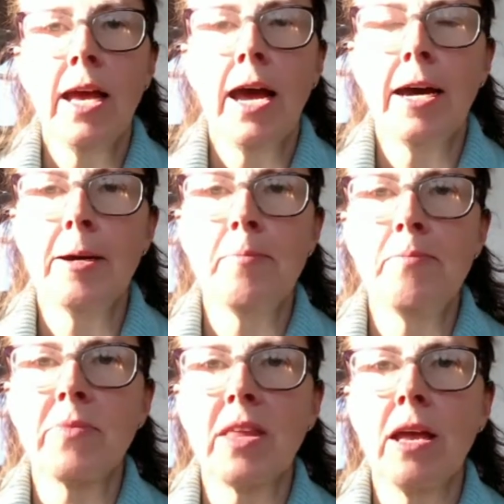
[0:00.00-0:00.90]

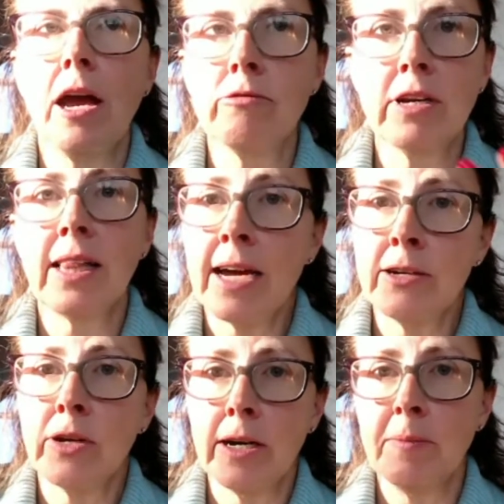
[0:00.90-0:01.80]
a real
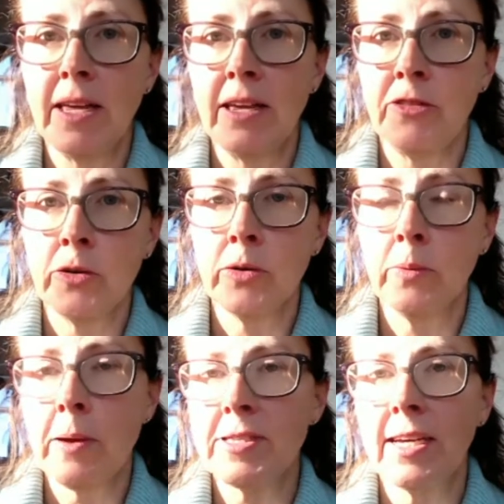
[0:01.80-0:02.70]
outcome if your
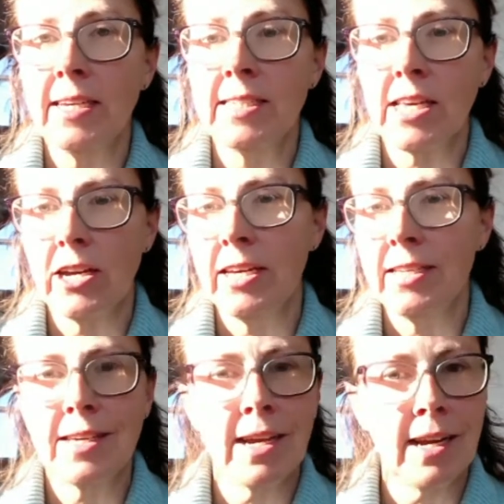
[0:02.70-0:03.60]
website
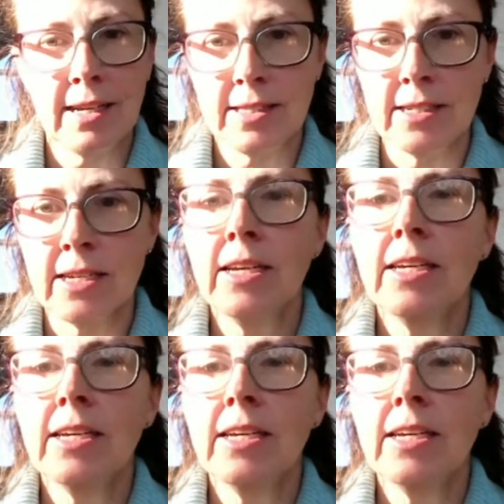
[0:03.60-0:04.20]
is cluttered.